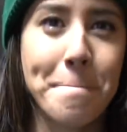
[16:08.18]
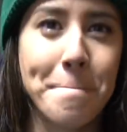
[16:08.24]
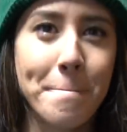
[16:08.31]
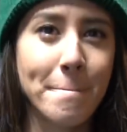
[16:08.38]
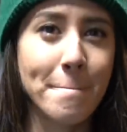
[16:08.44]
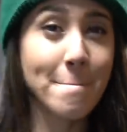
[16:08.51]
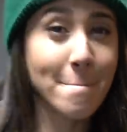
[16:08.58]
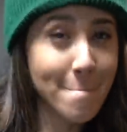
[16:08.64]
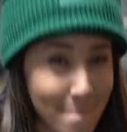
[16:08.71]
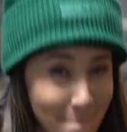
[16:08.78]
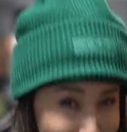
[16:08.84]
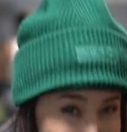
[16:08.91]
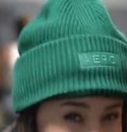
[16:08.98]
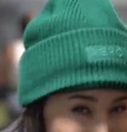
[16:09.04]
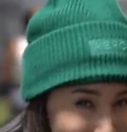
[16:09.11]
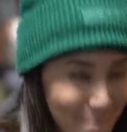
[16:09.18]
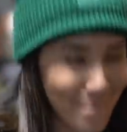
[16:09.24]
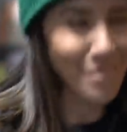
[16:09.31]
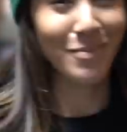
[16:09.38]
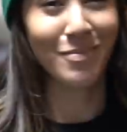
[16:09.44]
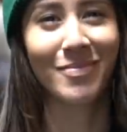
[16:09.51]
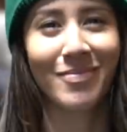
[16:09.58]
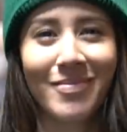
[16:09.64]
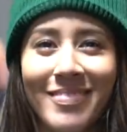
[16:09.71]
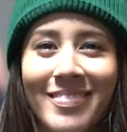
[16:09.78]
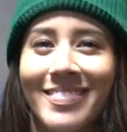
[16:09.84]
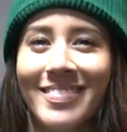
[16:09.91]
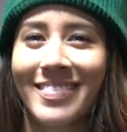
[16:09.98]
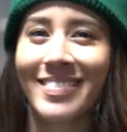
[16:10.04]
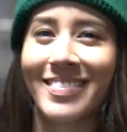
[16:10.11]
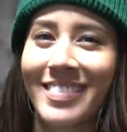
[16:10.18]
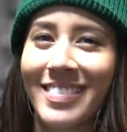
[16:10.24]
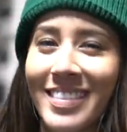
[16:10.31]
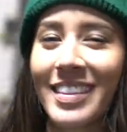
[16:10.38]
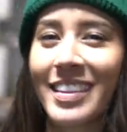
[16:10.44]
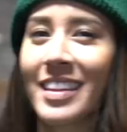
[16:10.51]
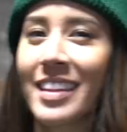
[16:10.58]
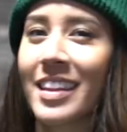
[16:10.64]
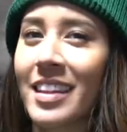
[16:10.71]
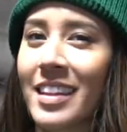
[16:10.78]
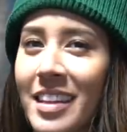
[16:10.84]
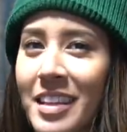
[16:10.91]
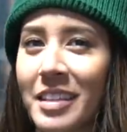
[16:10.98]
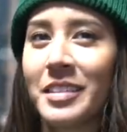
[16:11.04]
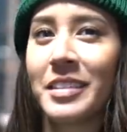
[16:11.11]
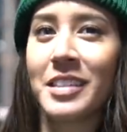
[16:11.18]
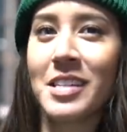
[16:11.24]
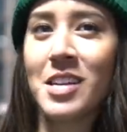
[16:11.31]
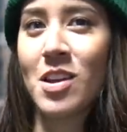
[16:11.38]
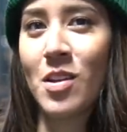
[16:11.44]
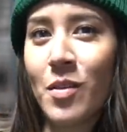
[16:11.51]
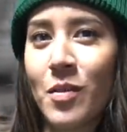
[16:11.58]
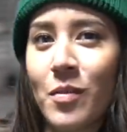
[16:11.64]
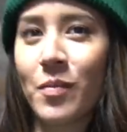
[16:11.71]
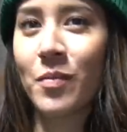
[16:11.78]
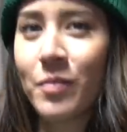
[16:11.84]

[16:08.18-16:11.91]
Some real merch coming soon. That's the old. I'm gonna get that